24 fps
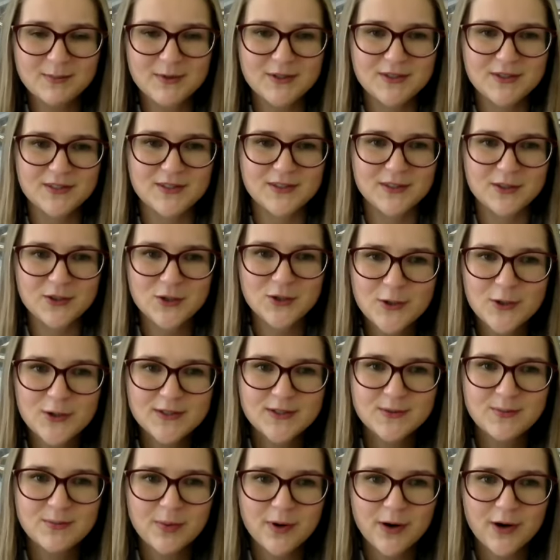business and
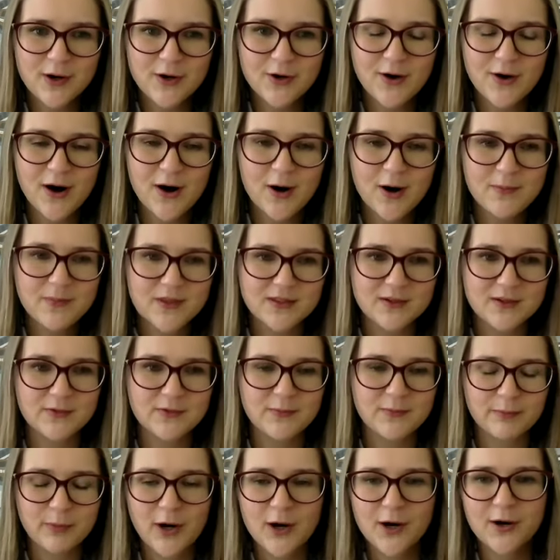tourism programme, the
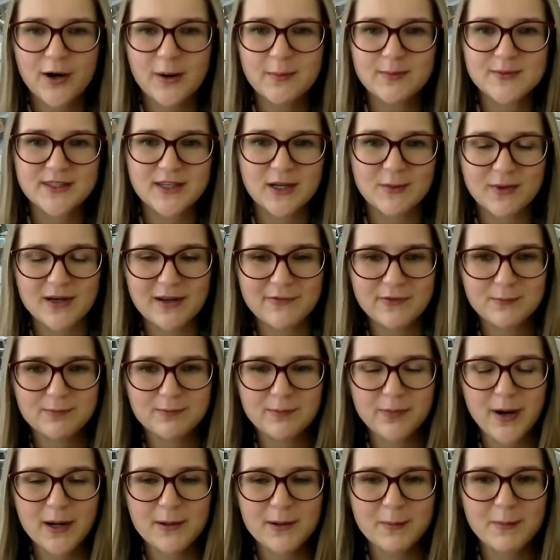different programmes can be delivered
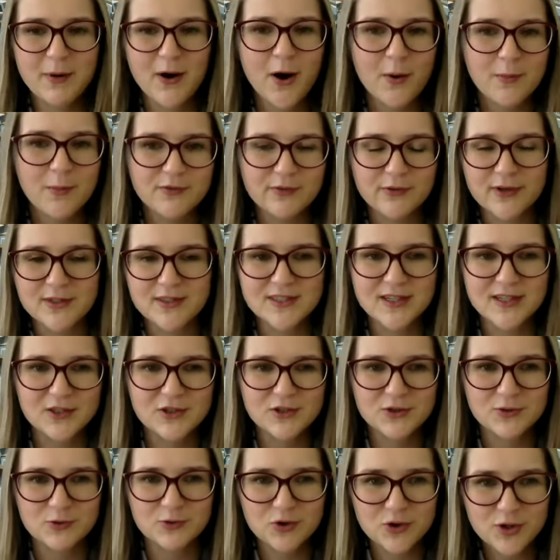by the Department for
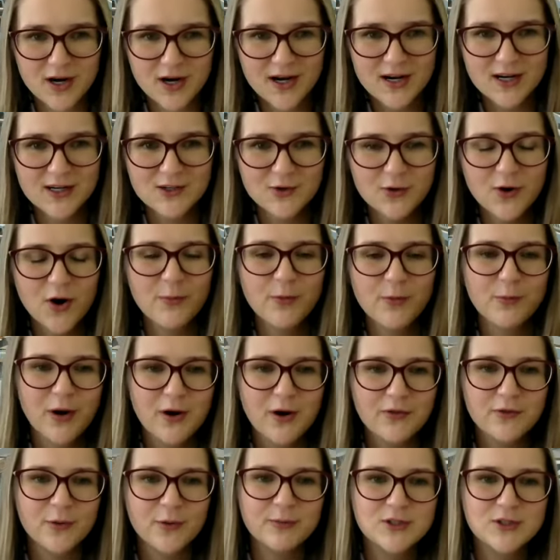International Trade on
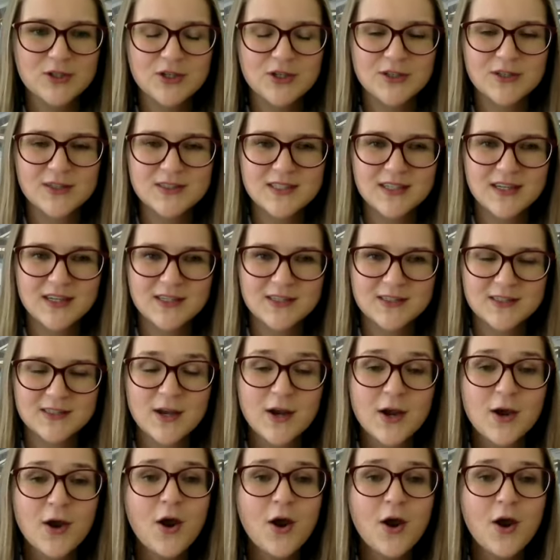Commonwealth opportunities,